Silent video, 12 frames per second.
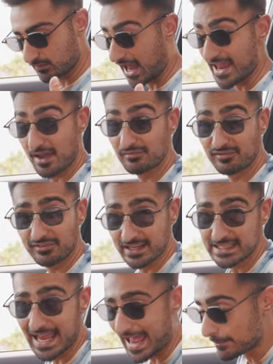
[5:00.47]
I am
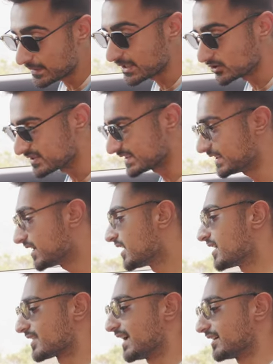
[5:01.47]
very happy to see
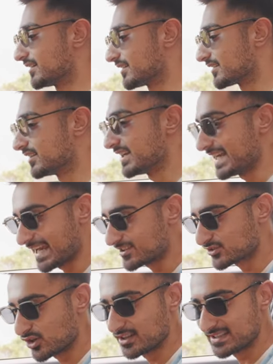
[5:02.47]
that the
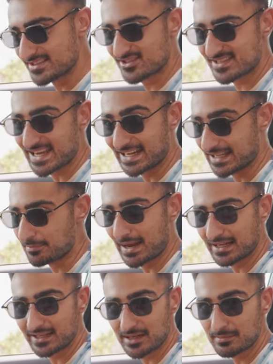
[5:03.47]
Nexon is just getting
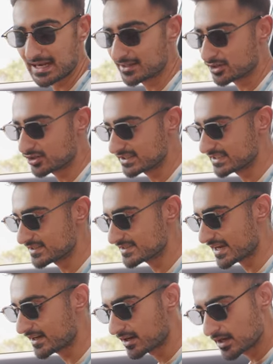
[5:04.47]
better and better on the
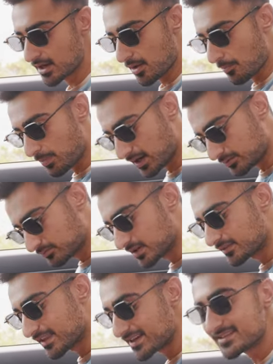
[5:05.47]
inside, but
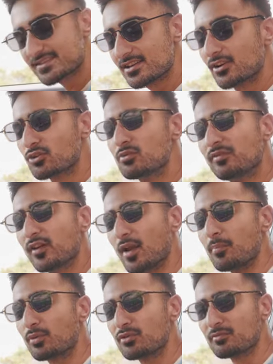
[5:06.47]
there is still room for
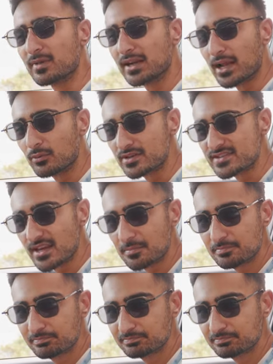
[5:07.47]
improvement, I would say.